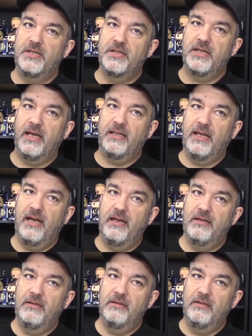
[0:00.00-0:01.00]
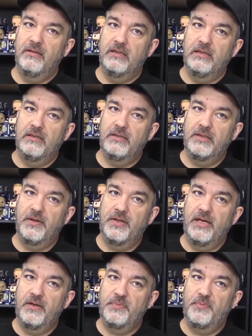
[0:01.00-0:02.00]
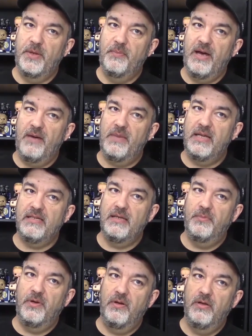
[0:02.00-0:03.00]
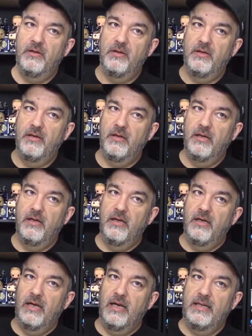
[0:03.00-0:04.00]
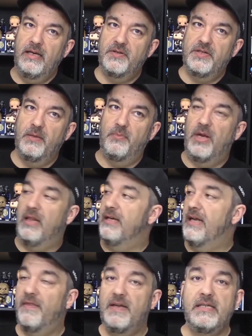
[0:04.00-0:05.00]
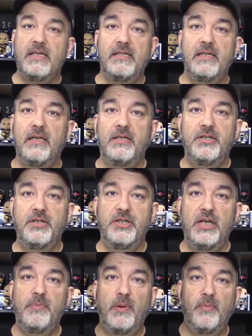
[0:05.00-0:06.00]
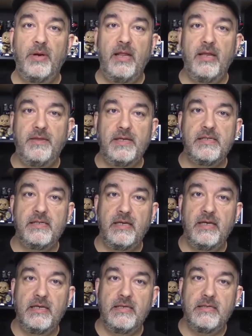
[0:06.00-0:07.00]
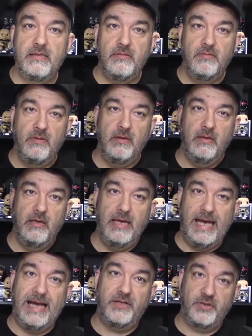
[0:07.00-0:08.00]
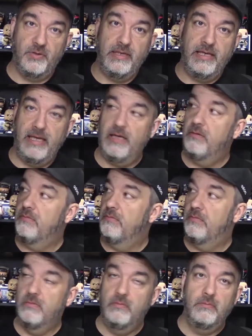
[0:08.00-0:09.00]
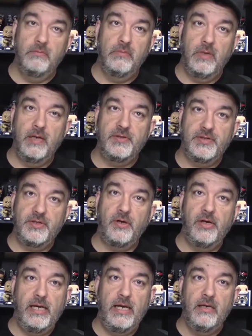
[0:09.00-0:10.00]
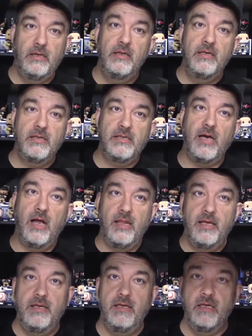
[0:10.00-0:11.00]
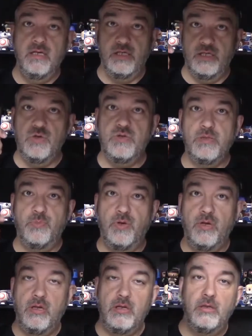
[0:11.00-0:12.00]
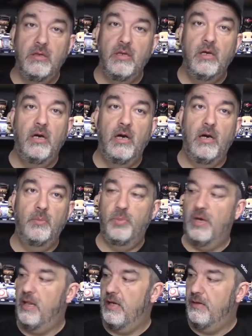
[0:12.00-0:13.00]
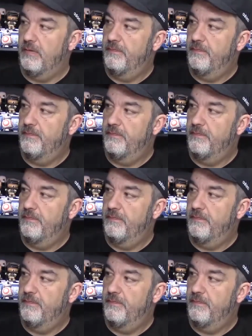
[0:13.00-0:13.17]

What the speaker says: just like that. So there's the Batman symbol, and there's the umbrella. Now this isn't a cheap umbrella. This is actually a sturdy, solid, usable umbrella.